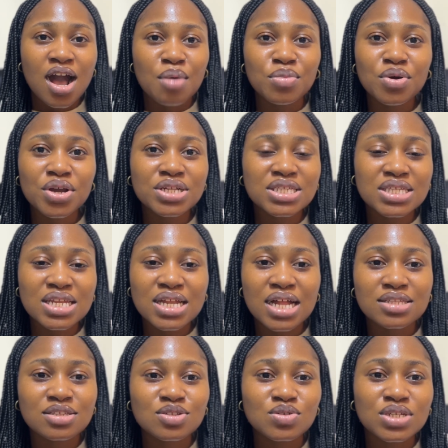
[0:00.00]
I'm not going to say
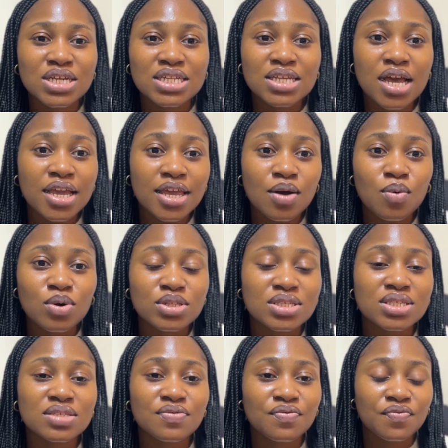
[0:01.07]
that, you know, the entire year was